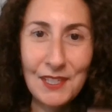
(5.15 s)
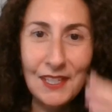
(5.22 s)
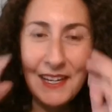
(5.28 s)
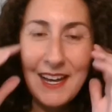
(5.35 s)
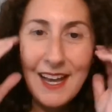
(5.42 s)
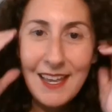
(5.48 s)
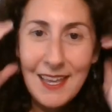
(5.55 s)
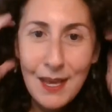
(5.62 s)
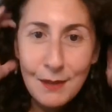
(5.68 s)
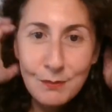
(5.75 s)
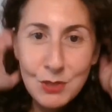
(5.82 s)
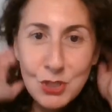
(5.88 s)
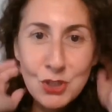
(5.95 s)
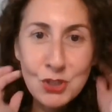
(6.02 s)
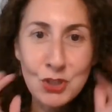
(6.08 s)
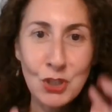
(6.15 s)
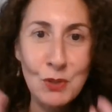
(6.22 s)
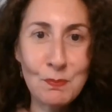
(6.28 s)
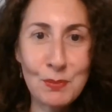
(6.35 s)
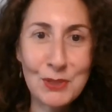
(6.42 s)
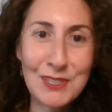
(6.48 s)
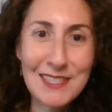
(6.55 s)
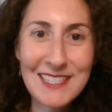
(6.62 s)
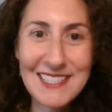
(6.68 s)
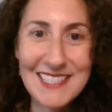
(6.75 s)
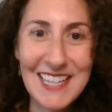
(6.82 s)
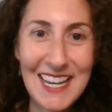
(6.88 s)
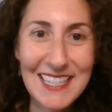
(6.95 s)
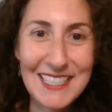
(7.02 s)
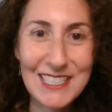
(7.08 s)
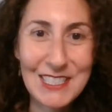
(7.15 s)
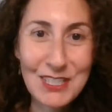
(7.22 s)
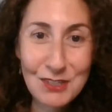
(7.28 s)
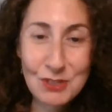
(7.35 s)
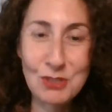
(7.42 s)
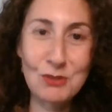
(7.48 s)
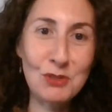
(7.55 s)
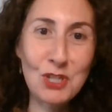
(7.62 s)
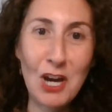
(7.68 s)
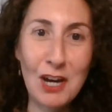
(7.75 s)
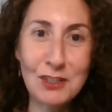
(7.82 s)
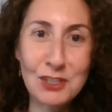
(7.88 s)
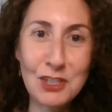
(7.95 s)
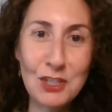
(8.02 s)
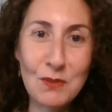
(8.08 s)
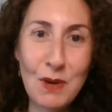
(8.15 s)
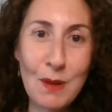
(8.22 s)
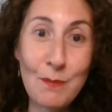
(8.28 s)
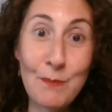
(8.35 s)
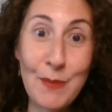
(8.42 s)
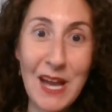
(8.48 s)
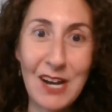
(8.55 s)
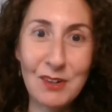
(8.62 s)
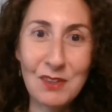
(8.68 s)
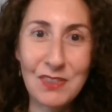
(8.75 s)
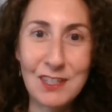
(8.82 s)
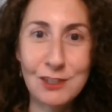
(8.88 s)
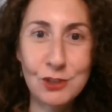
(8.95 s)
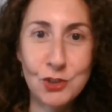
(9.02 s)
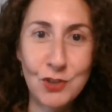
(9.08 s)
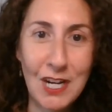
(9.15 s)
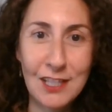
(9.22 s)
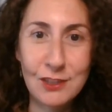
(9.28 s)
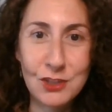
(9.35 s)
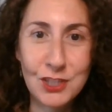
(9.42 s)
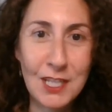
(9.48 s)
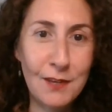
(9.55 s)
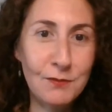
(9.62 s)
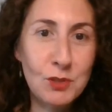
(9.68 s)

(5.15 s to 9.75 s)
and I am super excited to talk to you about the astrology of